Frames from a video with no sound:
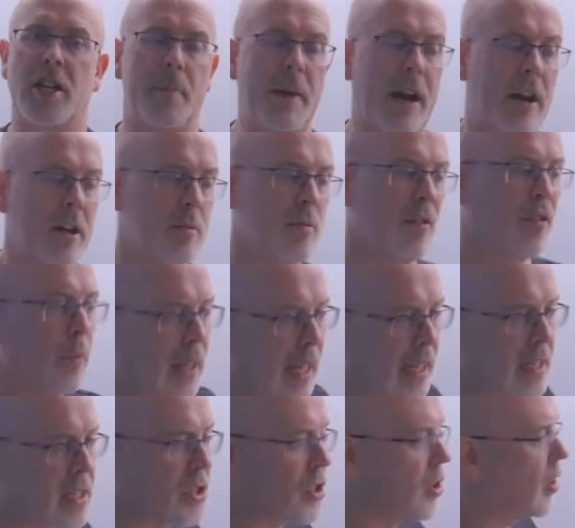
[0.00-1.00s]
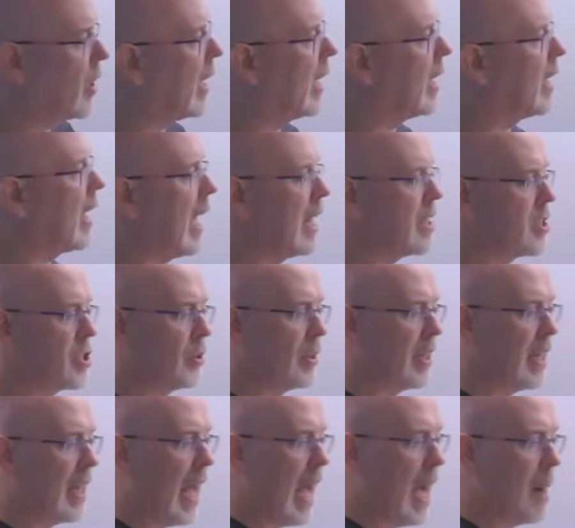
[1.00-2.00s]
our batteries before we get stuck in and do
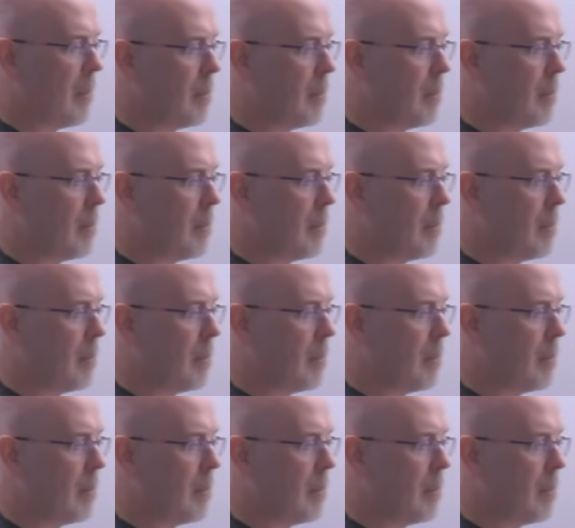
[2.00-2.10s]
the